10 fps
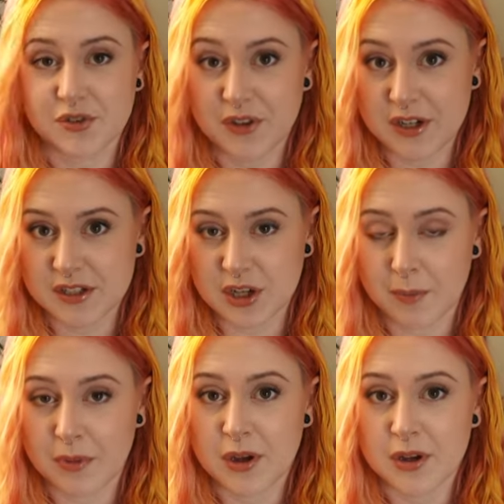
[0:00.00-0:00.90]
first
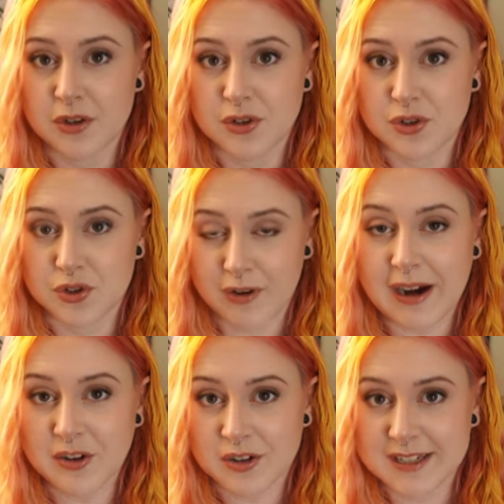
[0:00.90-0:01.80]
up,
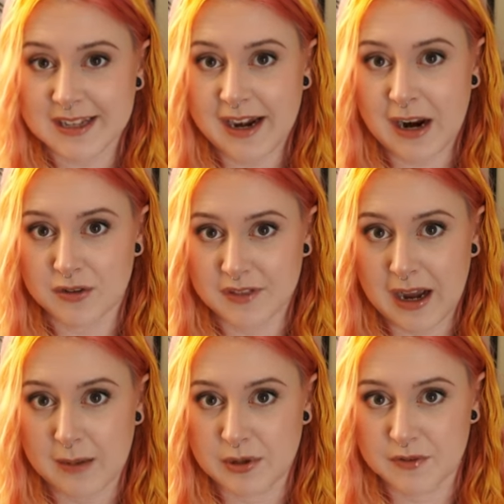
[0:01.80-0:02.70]
try not to get out of the
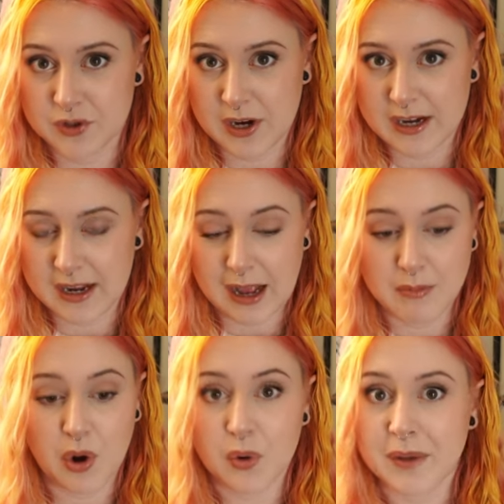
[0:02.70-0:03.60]
habit of training. I'm
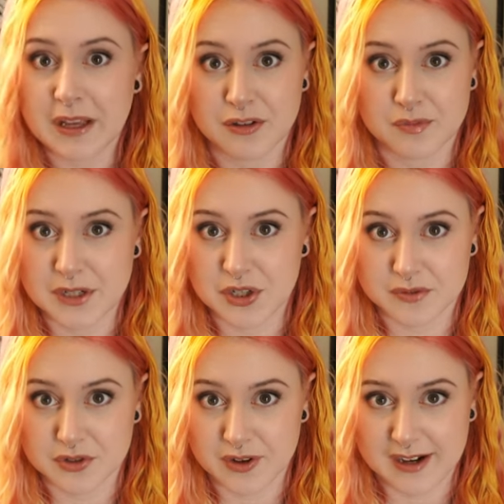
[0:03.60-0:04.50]
hoping you've been
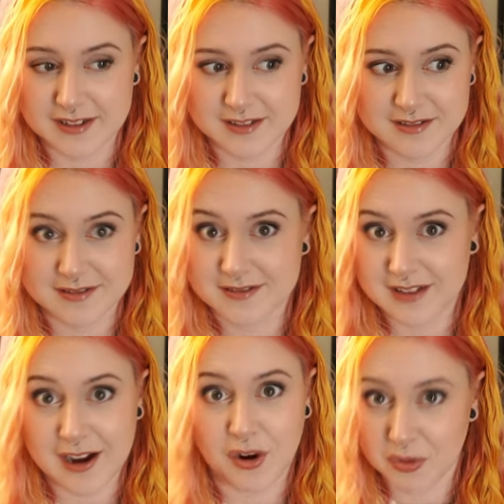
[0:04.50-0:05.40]
doing training.
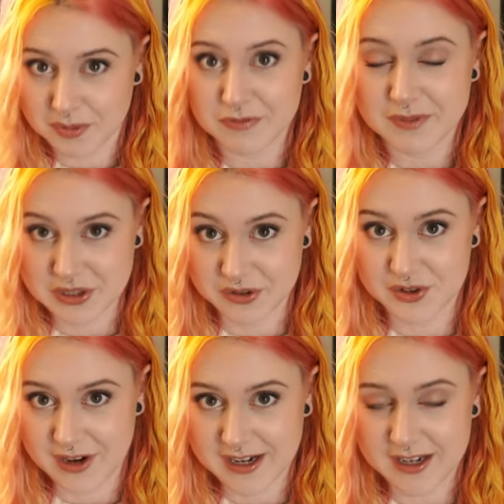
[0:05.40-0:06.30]
I hope you've been doing
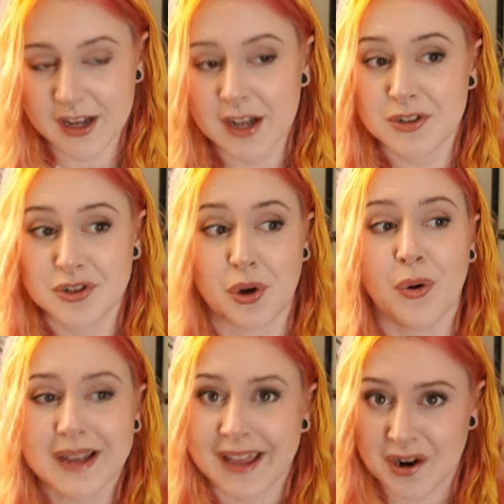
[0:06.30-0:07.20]
training.
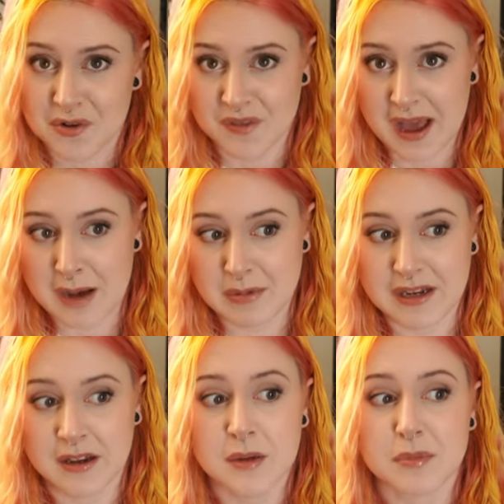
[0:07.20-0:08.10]
Don't get out of the
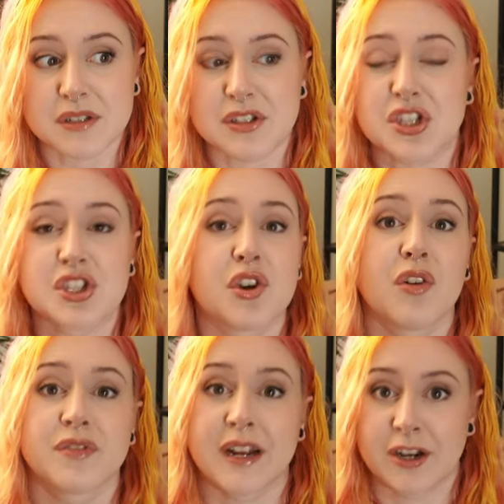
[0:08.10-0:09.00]
habit because it's so
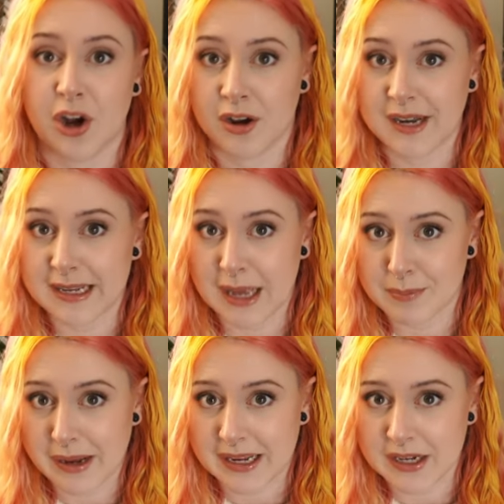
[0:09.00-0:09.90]
freaking hard to get
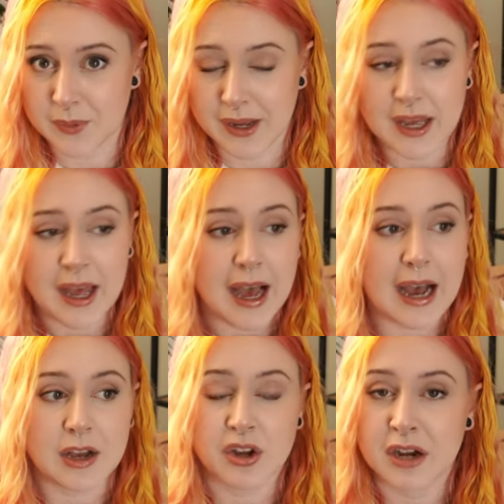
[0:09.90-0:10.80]
back into it.
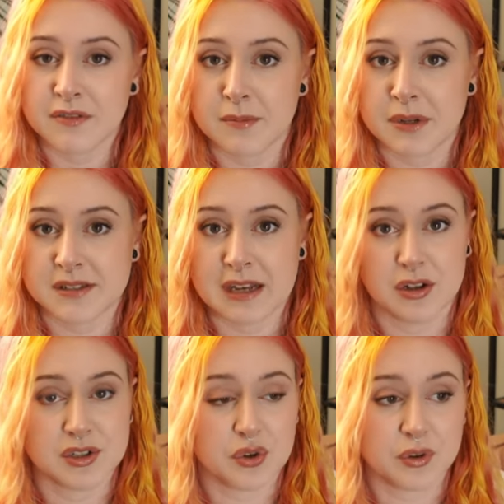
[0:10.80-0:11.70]
I got out of it because I
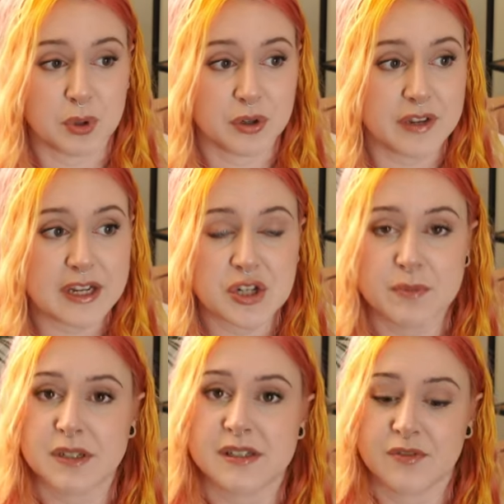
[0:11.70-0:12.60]
lost all motivation
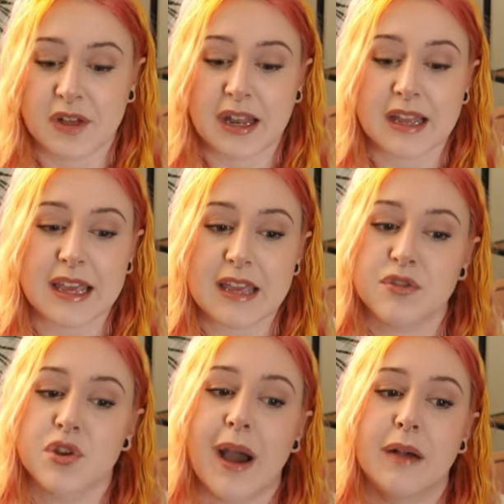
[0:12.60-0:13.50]
because it felt like
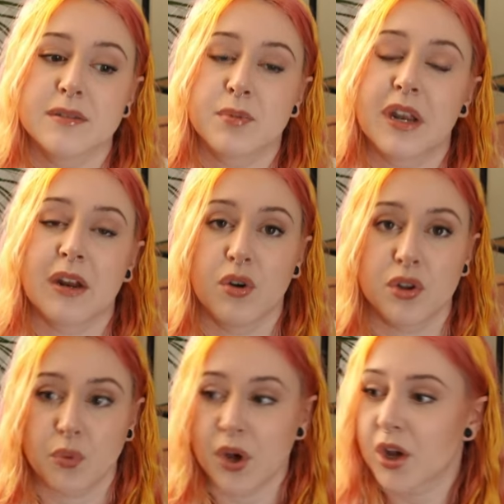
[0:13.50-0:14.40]
even though I was putting all
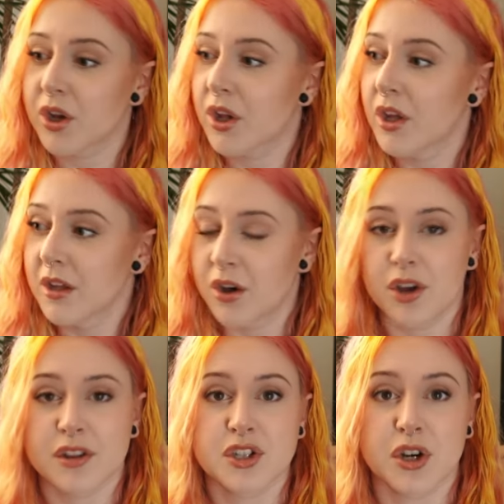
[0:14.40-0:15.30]
the work,
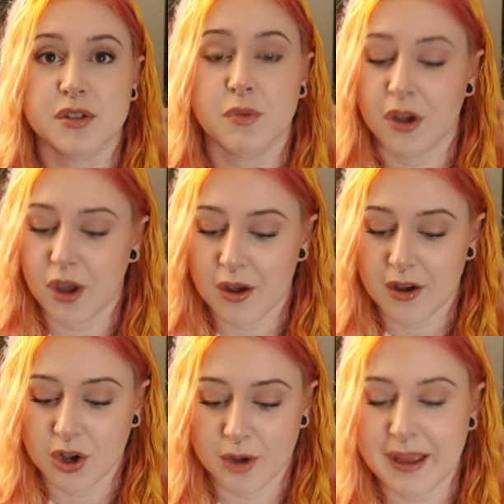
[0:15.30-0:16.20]
other dogs were
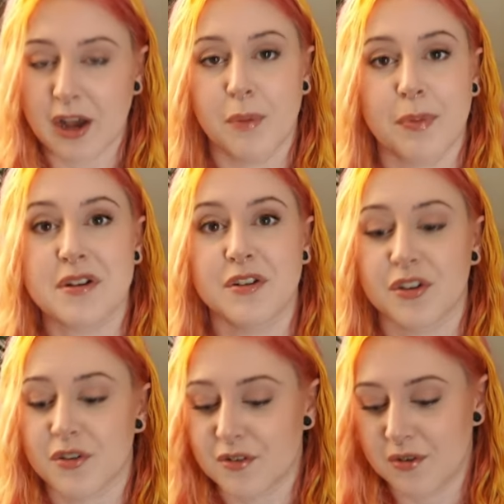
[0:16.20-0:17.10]
coming up and
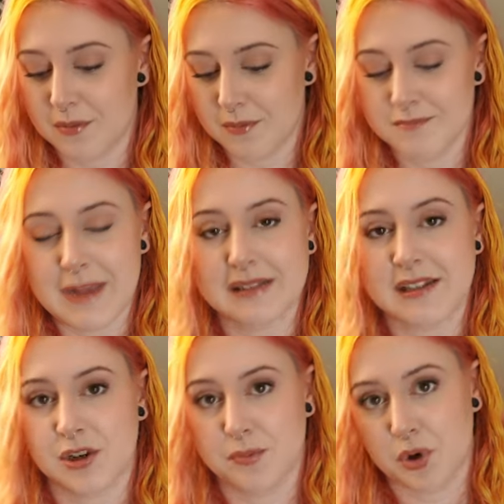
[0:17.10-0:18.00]

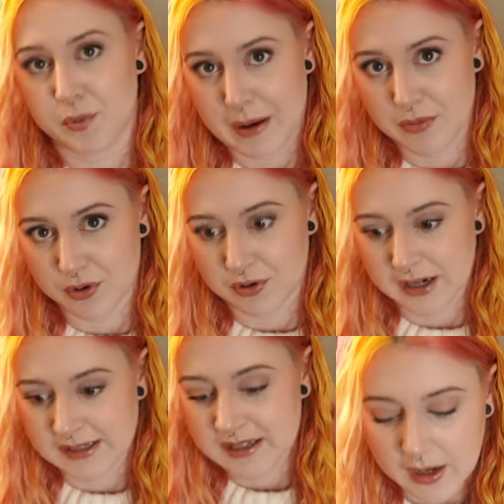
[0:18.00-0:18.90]
messing up all my
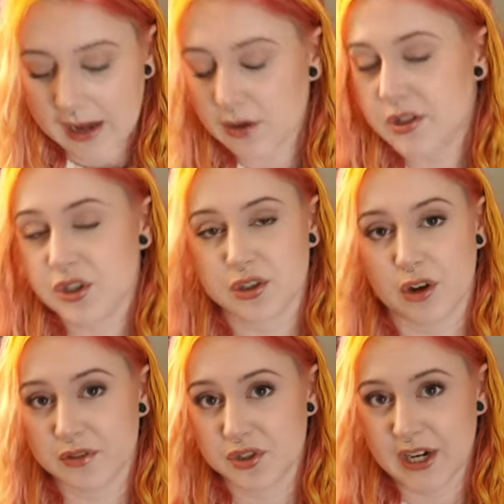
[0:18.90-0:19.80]
progress. I also just
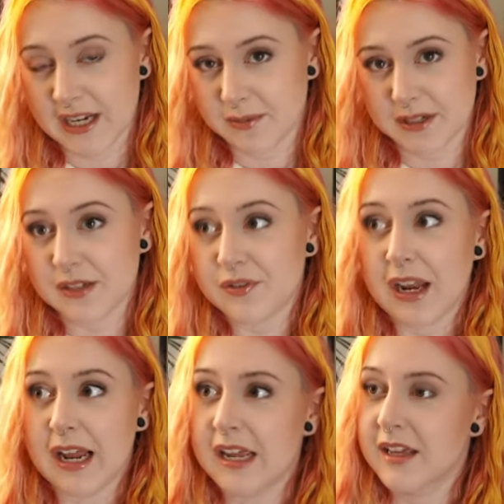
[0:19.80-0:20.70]
got frustrated because it felt
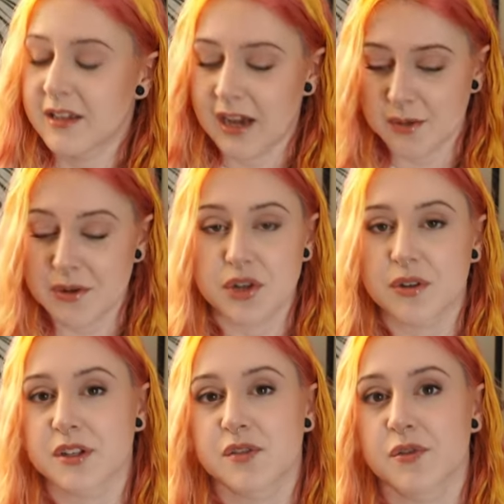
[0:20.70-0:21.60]
like I'd been doing
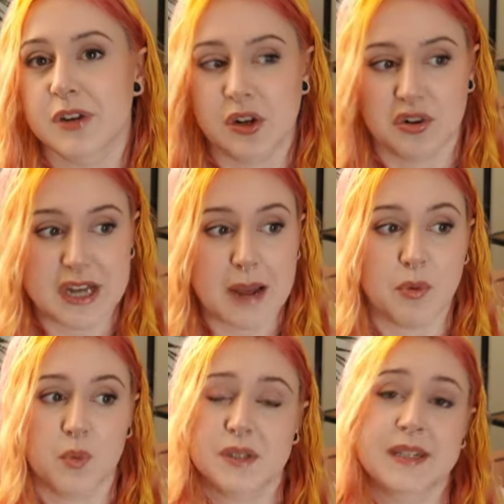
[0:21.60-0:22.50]
this for a really long time
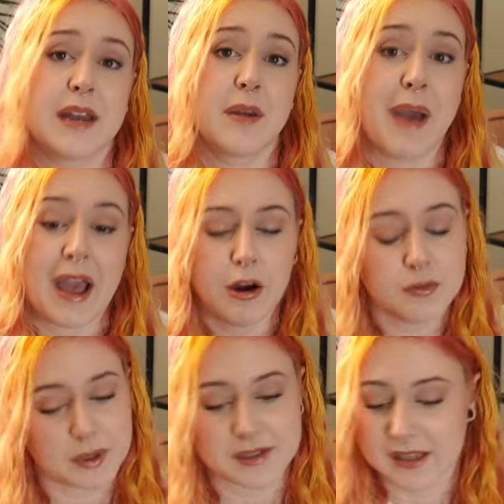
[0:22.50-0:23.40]
and wasn't getting a payoff
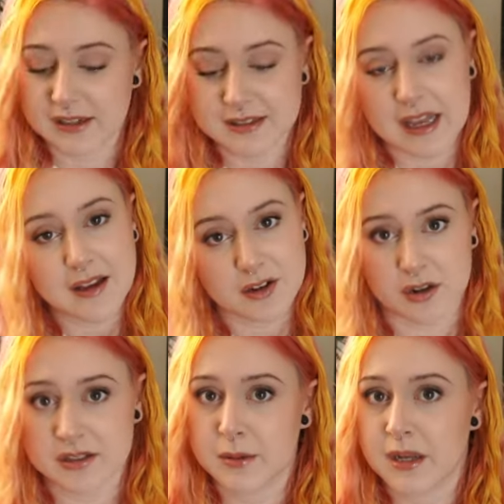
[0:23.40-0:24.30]
because, like I say,
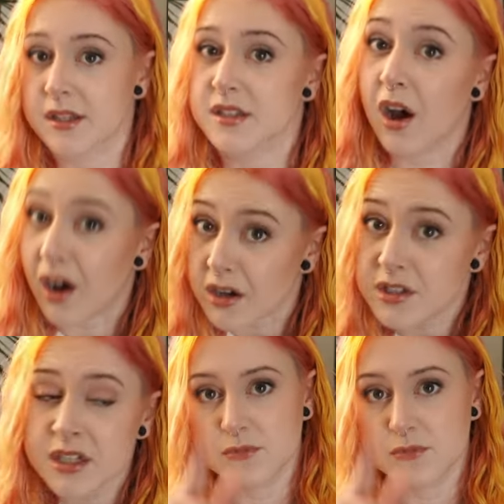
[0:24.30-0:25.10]
Cocker Spaniels are hard.